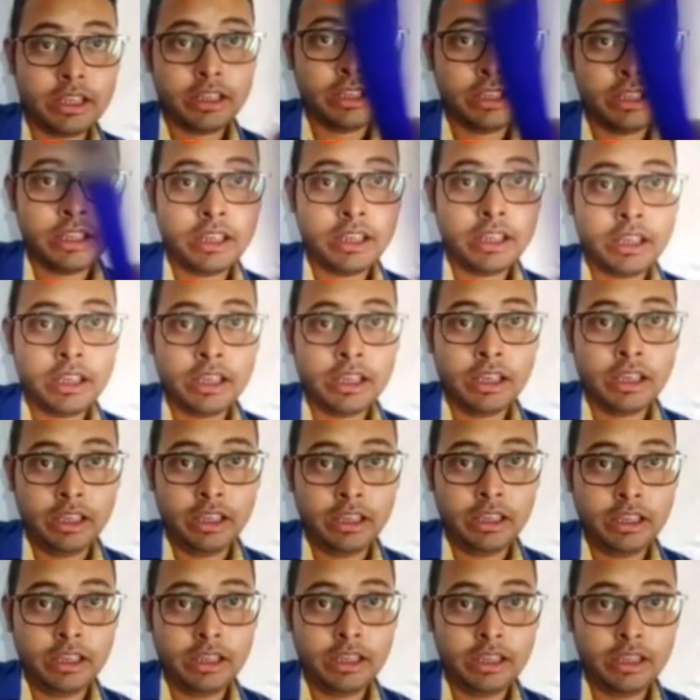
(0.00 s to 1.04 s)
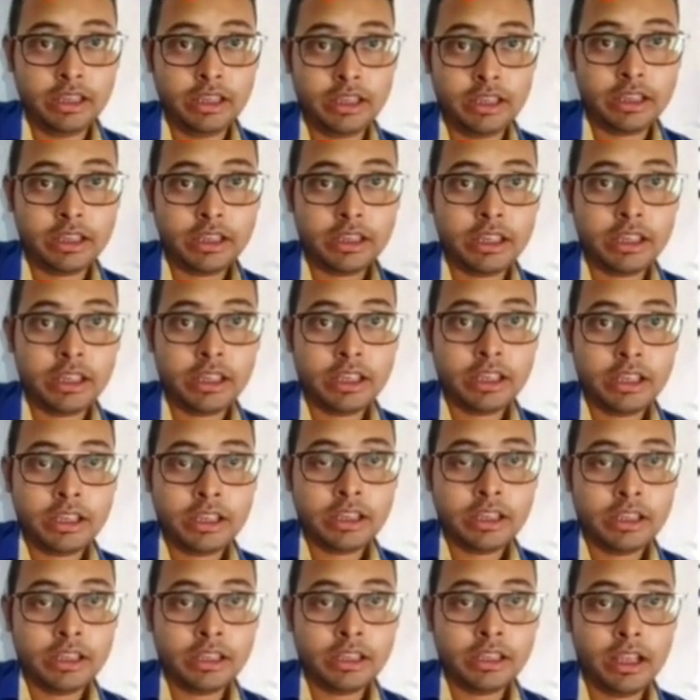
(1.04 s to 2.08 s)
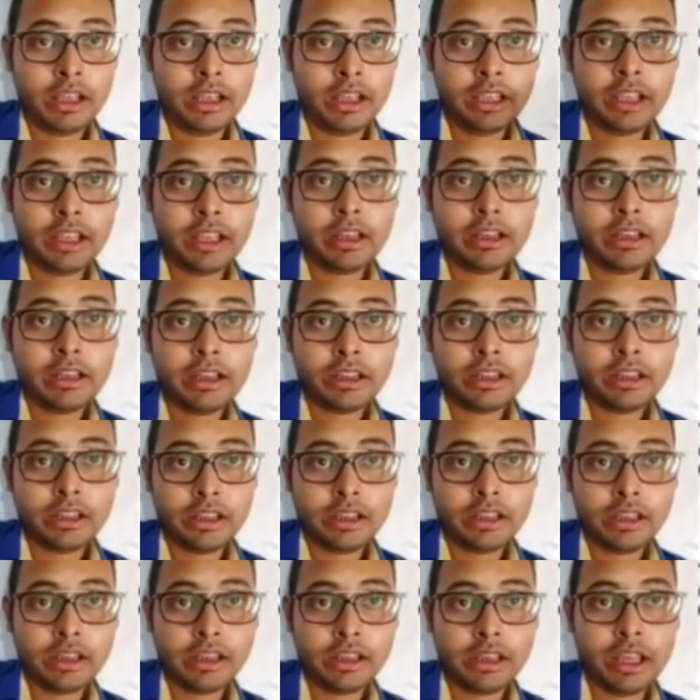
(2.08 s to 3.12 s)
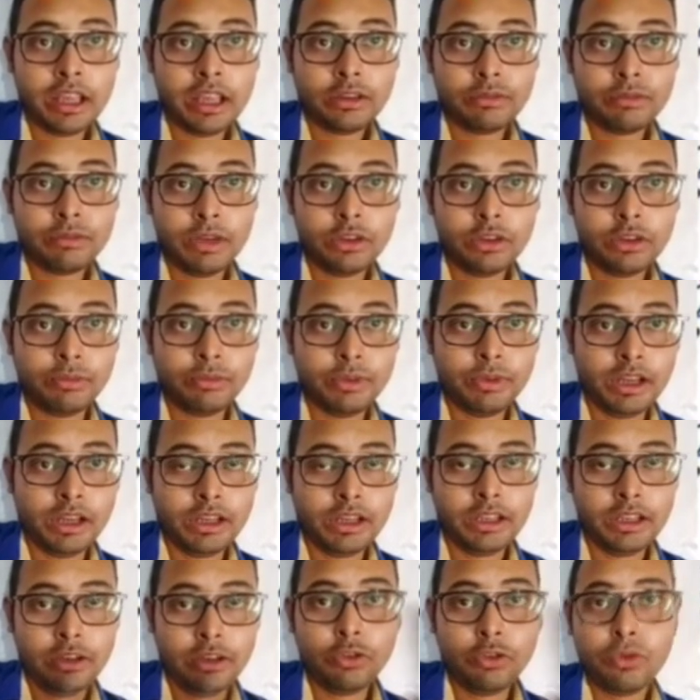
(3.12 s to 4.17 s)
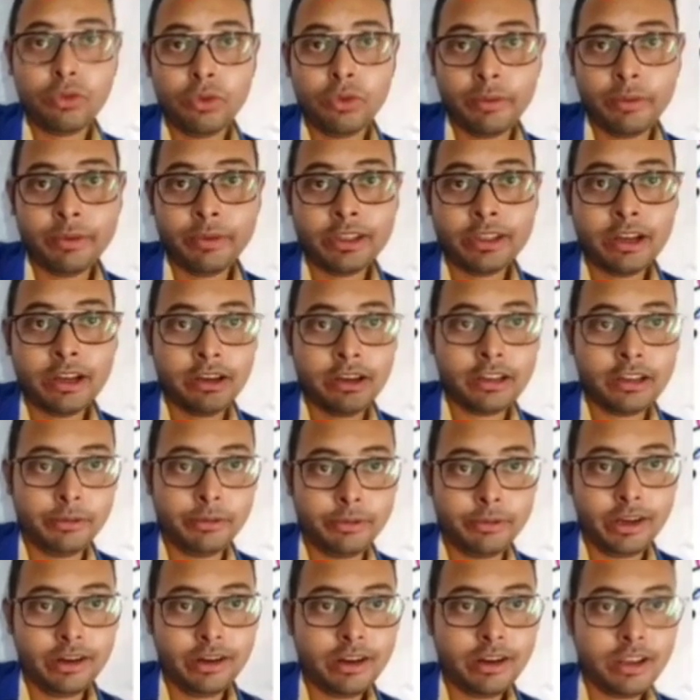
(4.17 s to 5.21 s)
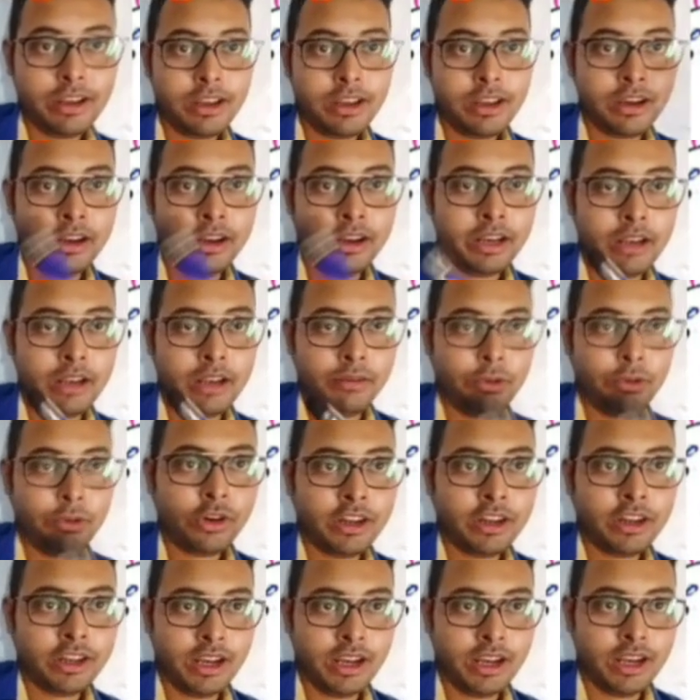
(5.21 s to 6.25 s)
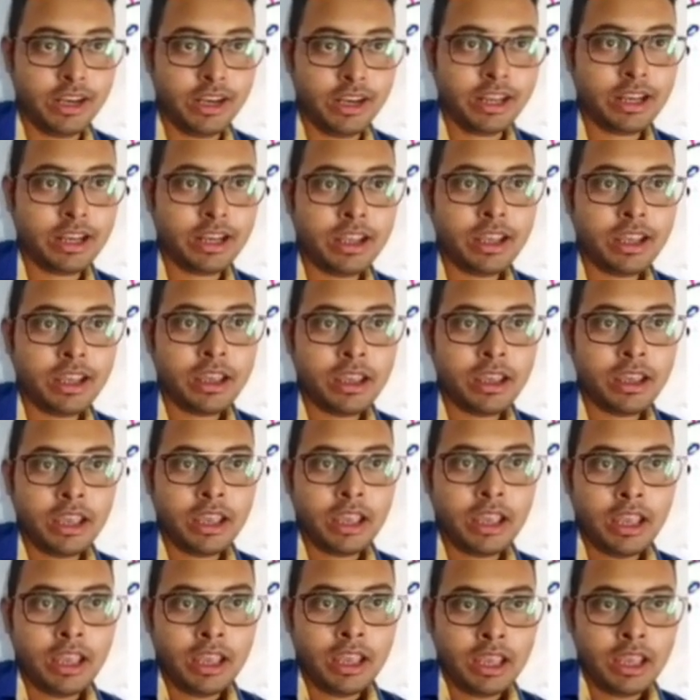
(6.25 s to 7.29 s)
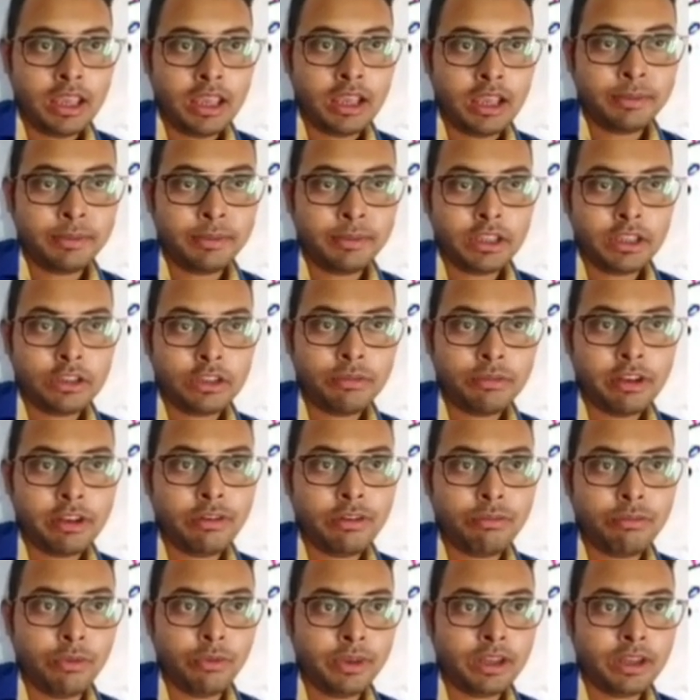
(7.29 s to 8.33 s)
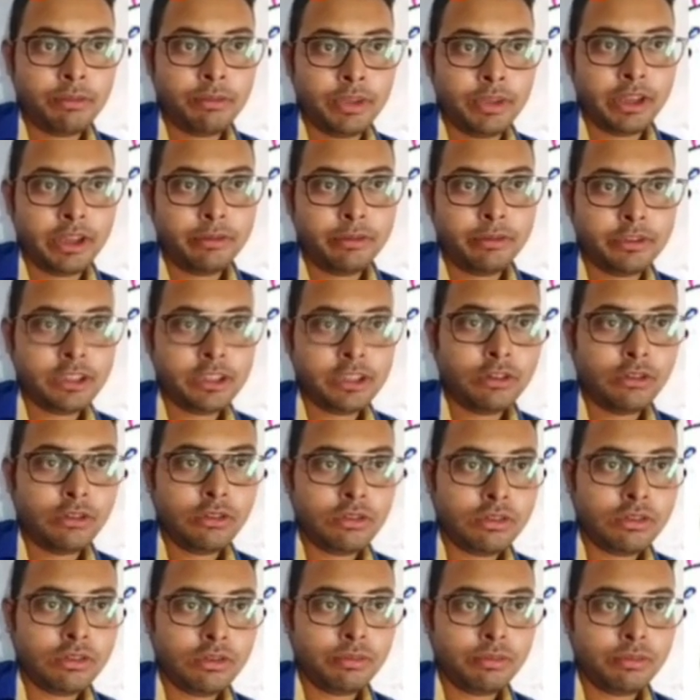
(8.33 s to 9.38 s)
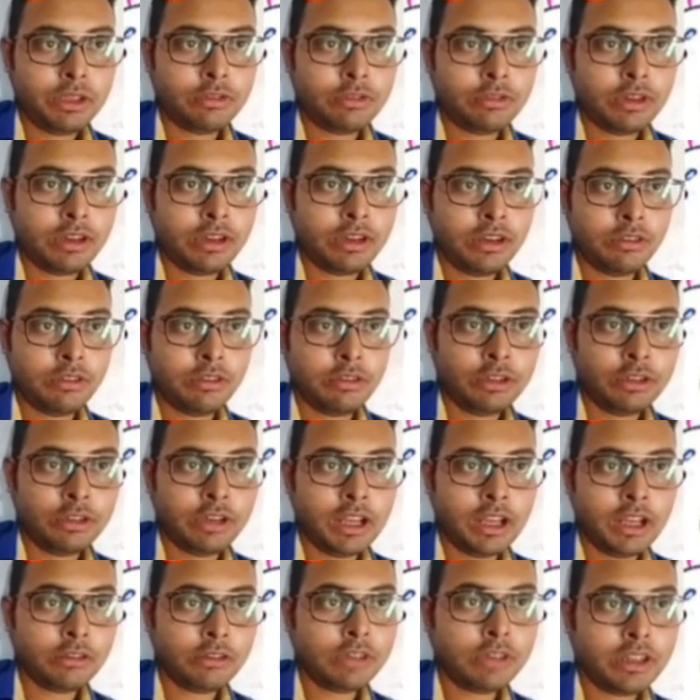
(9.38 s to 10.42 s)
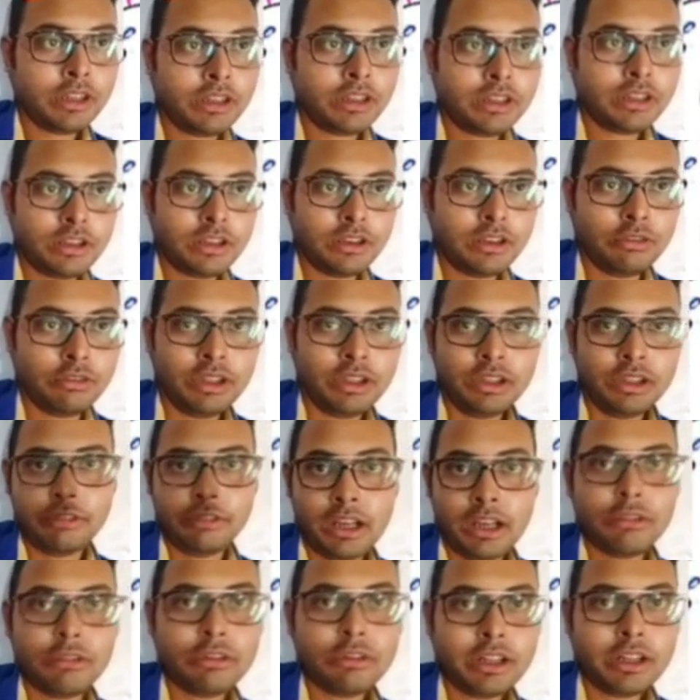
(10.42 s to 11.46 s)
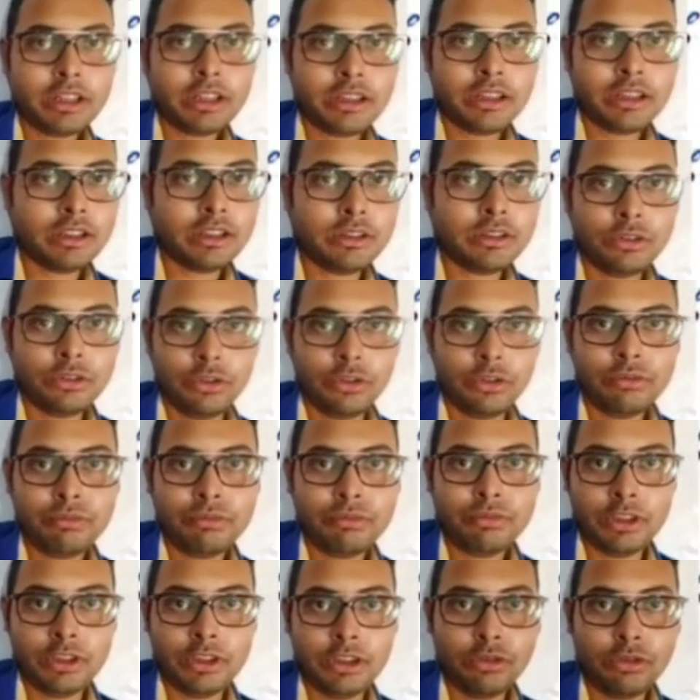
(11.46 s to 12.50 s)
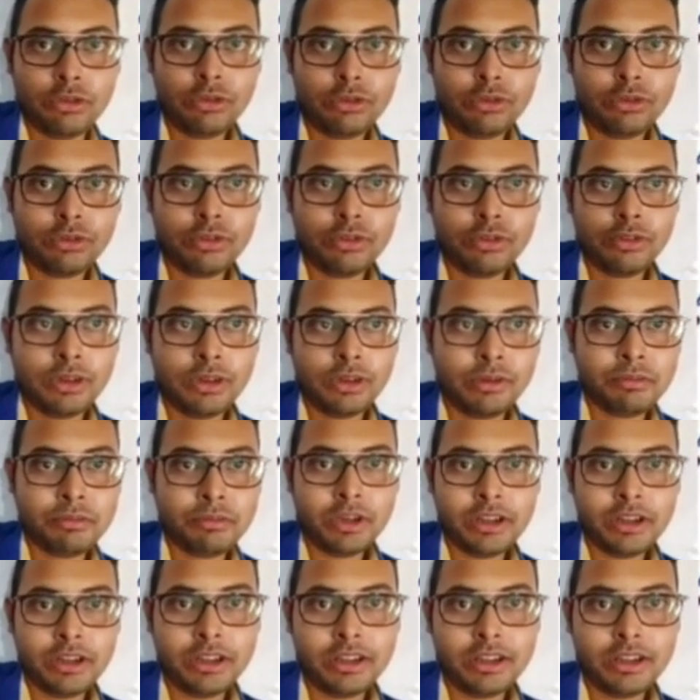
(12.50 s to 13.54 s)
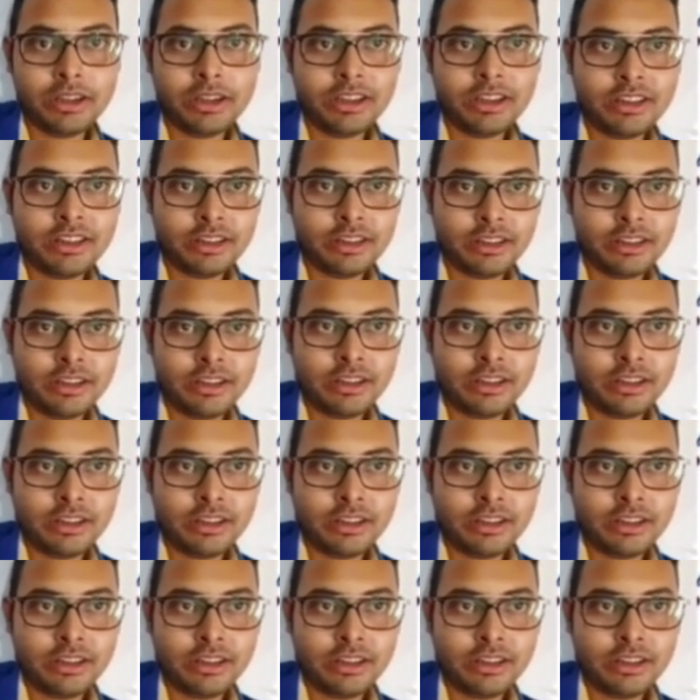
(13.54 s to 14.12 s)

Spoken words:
like a sin kx minus omega t, no imaginary term here, real, purely real, then expectation value of momentum becomes 0. P square, we need to calculate it, it's not 0. Remember that